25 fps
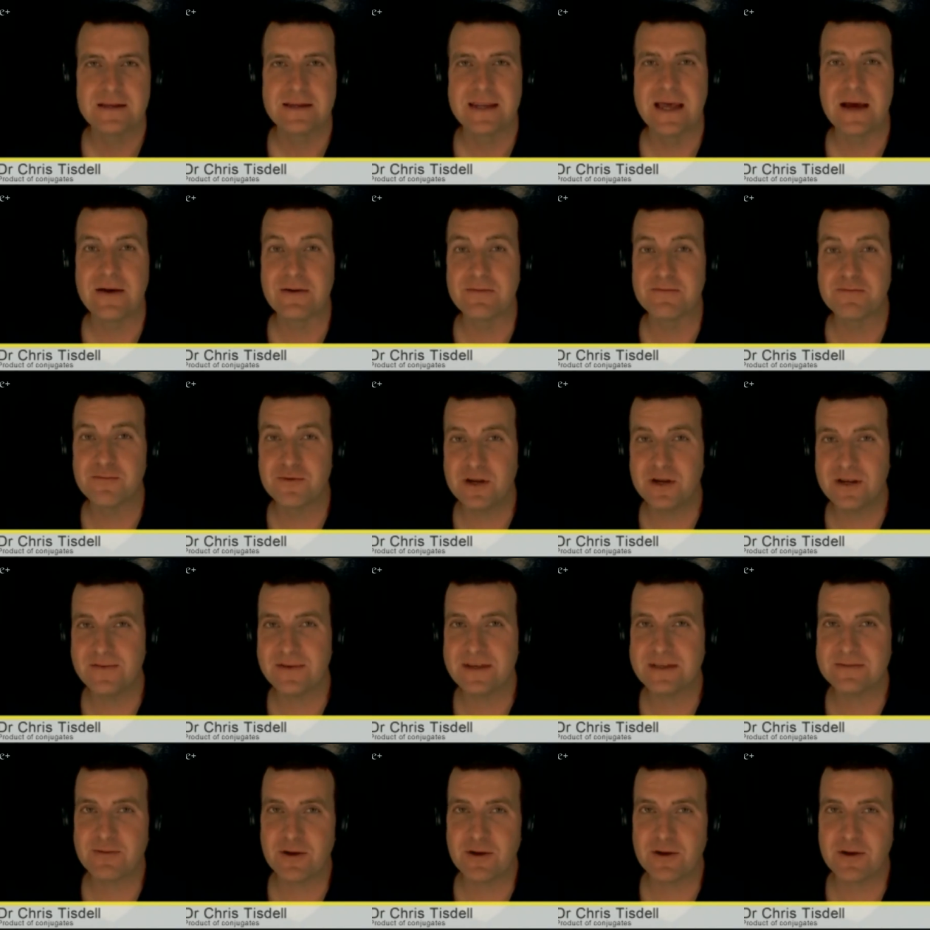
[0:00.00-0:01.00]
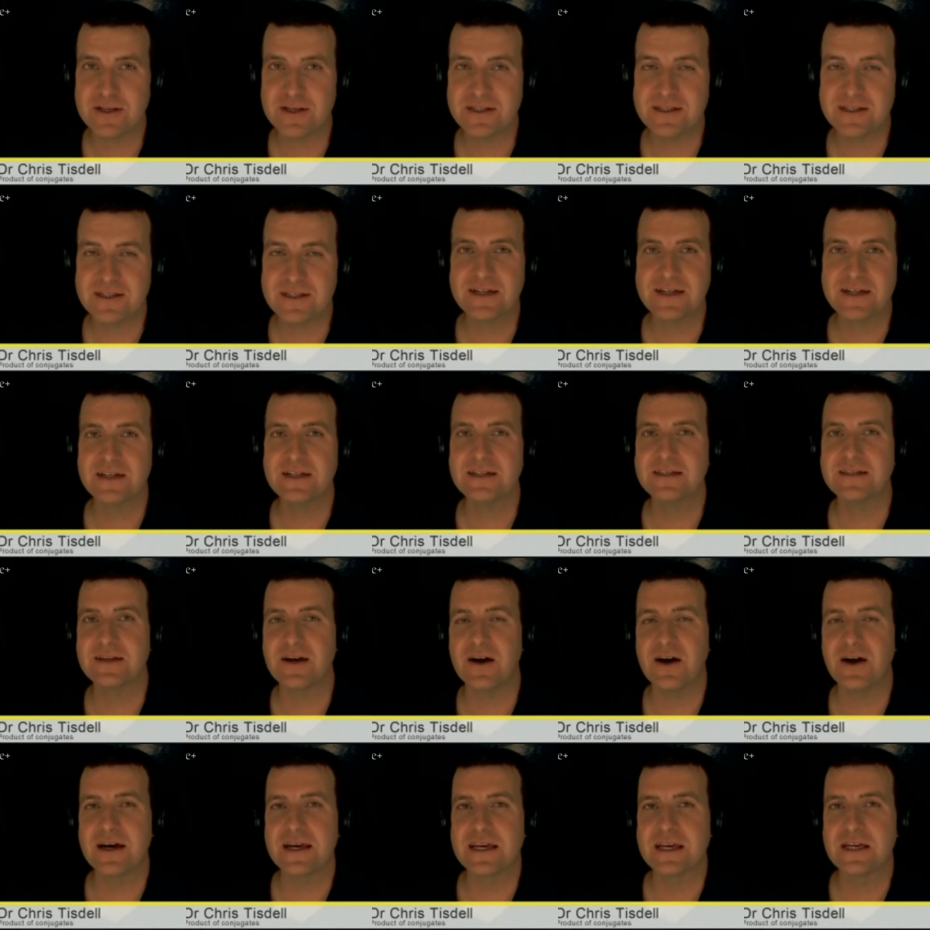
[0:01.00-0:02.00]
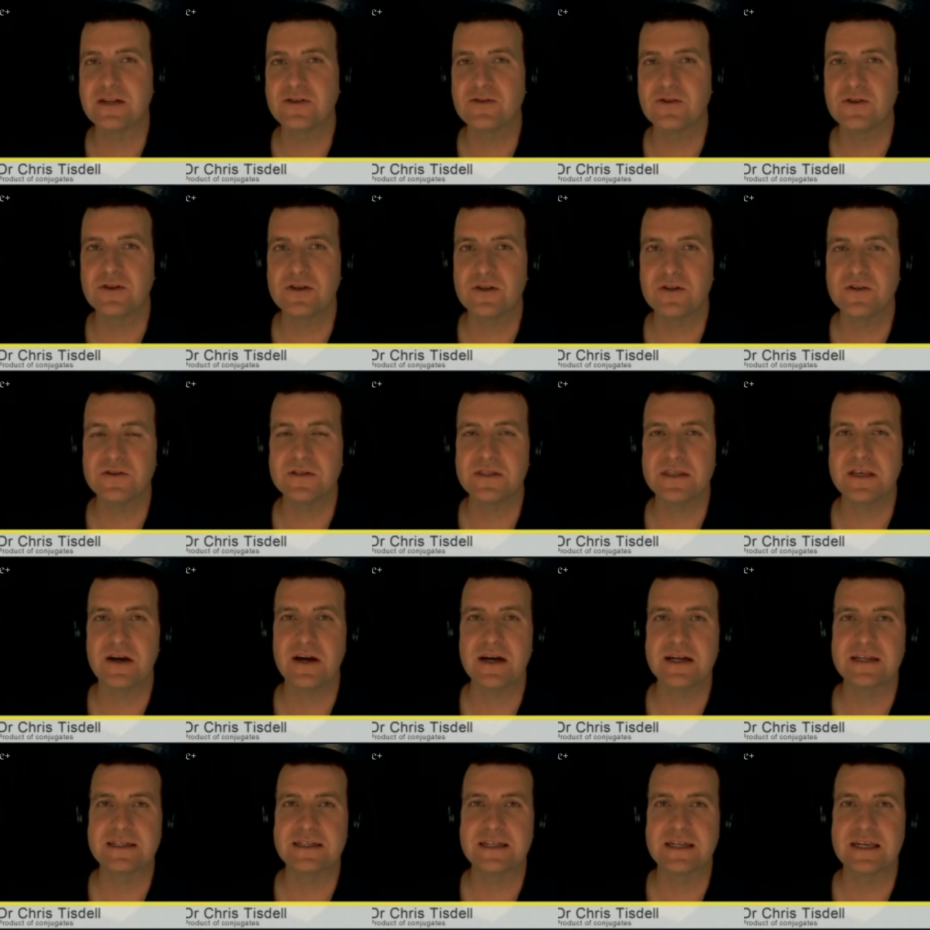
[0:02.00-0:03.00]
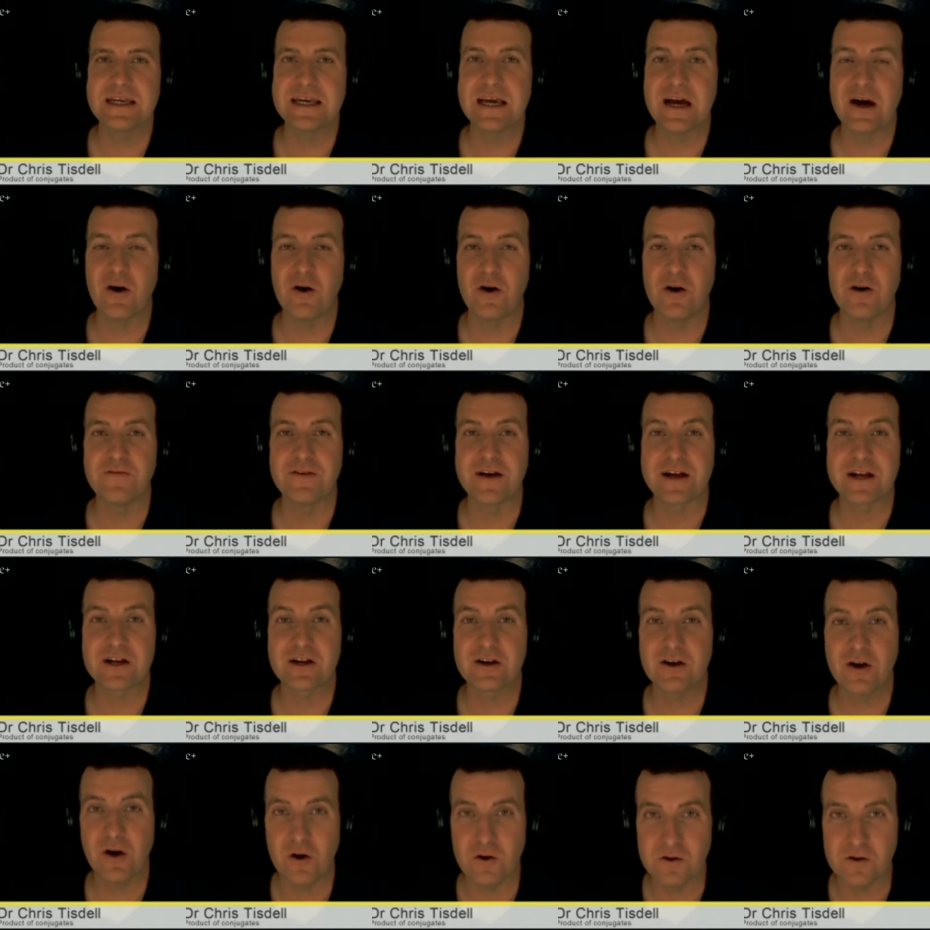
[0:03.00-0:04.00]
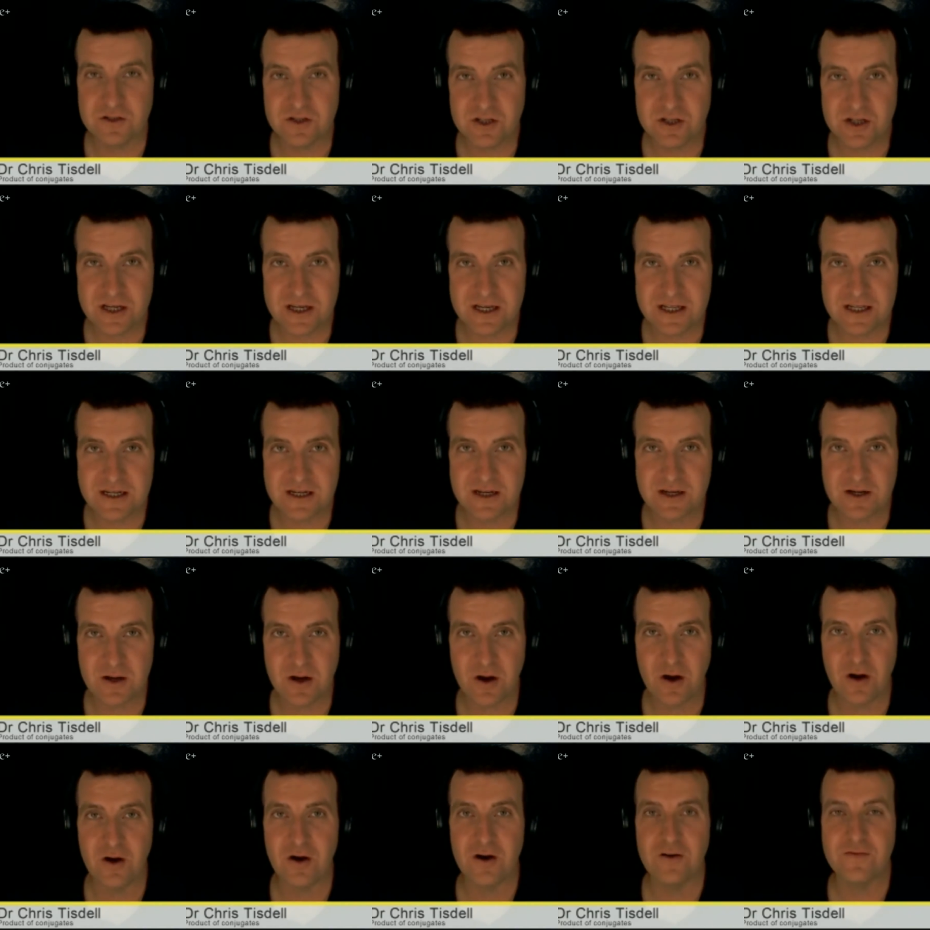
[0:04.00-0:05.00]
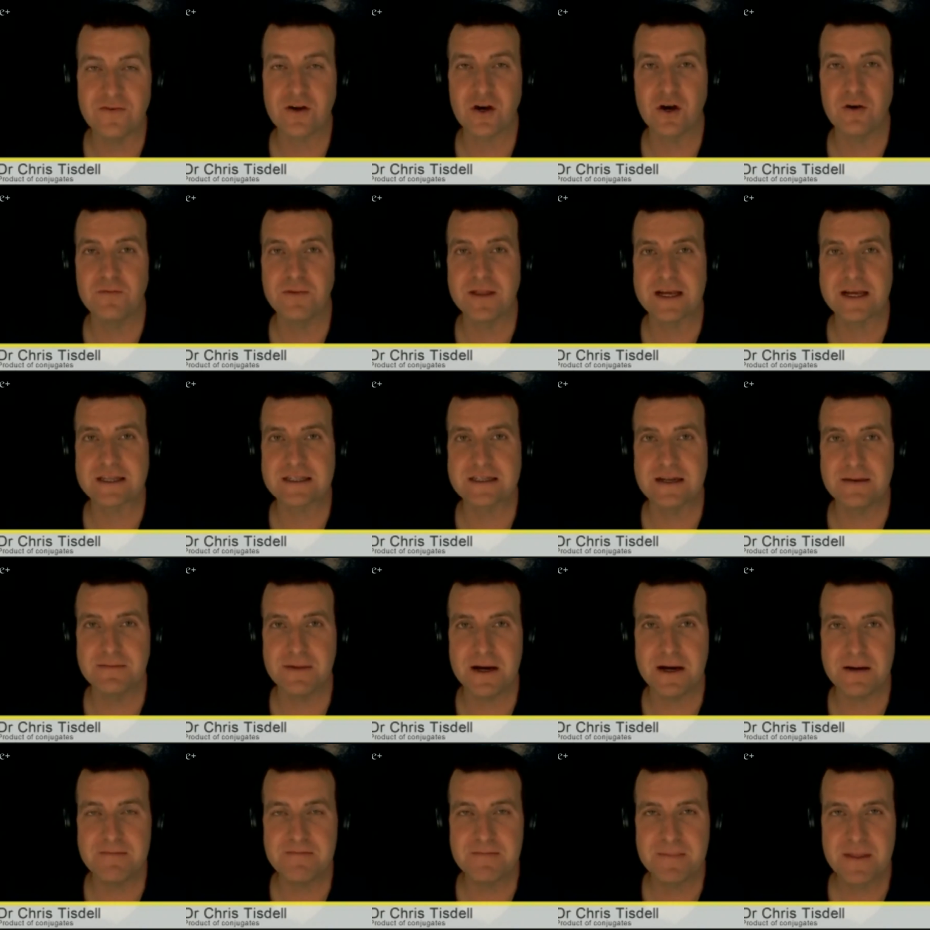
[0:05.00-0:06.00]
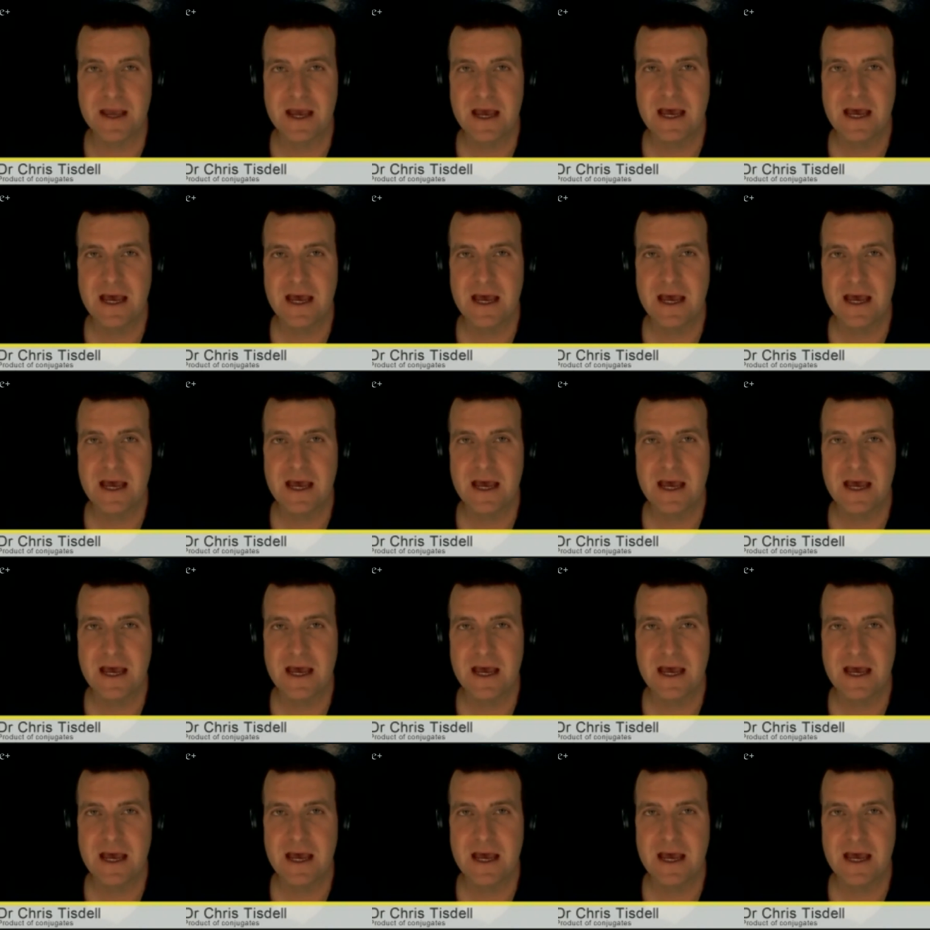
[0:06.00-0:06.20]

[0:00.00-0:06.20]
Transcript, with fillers: Now in previous presentations I introduced the idea of a conjugate of a complex number,